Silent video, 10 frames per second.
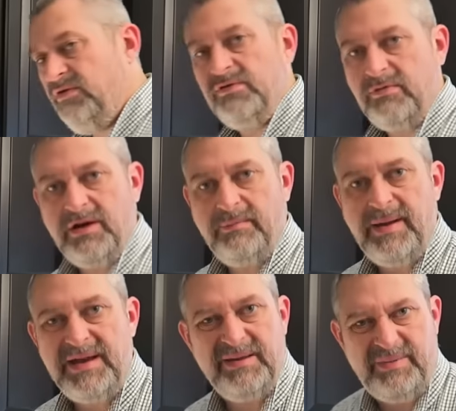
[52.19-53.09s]
to use a regular
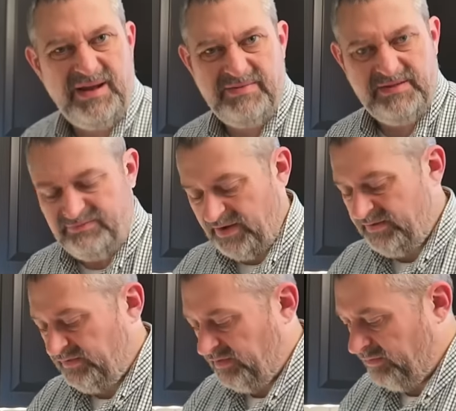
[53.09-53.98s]
baking pan, that's
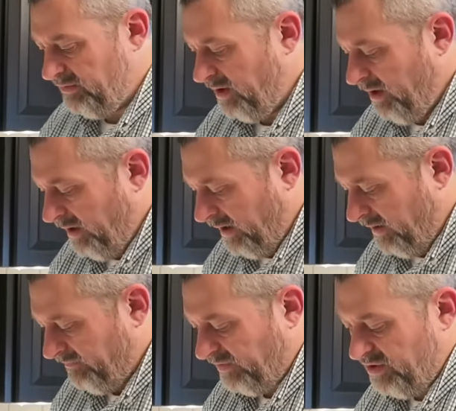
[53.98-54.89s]
fine too.
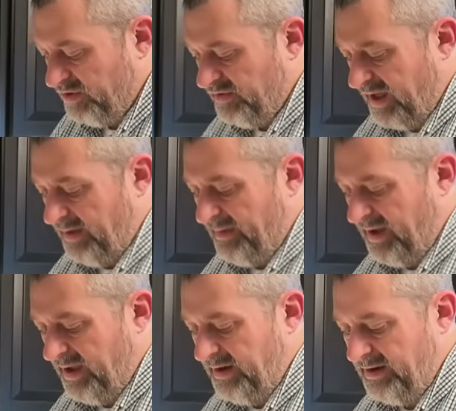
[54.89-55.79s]
Um, so you need an eight
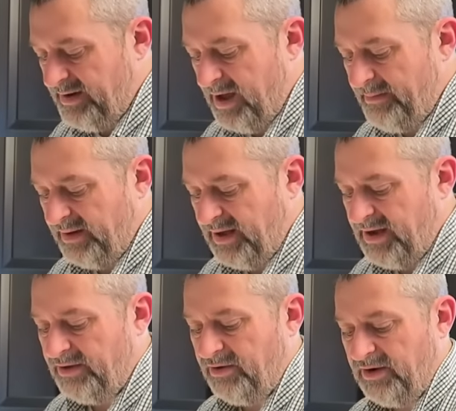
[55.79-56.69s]
by eight, a nine by
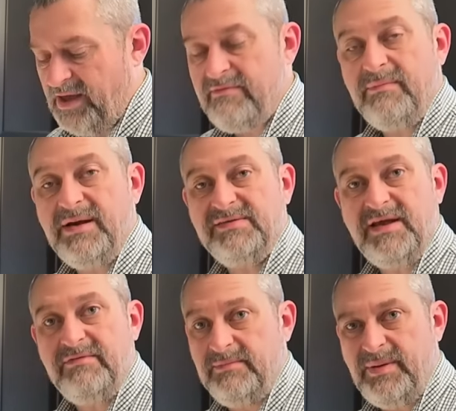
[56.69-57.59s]
nine, or 11 by
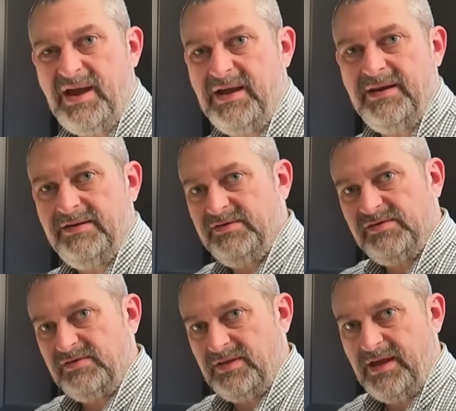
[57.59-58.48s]
seven pan, and
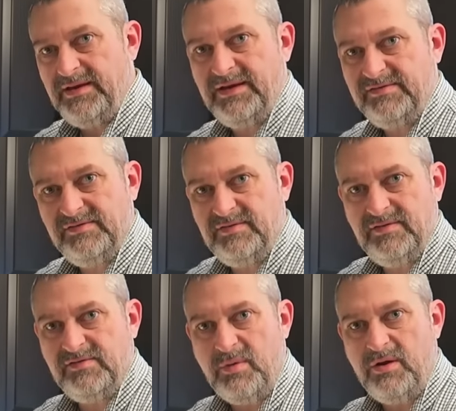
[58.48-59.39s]
just, I guess
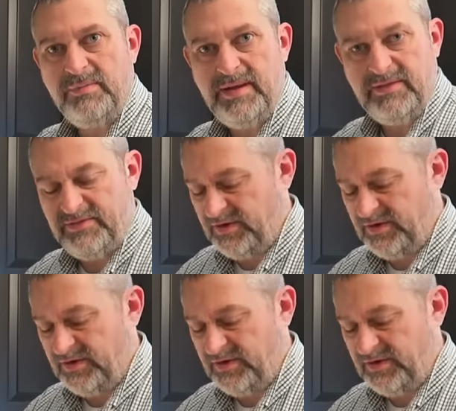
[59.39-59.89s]
the smaller the pan, the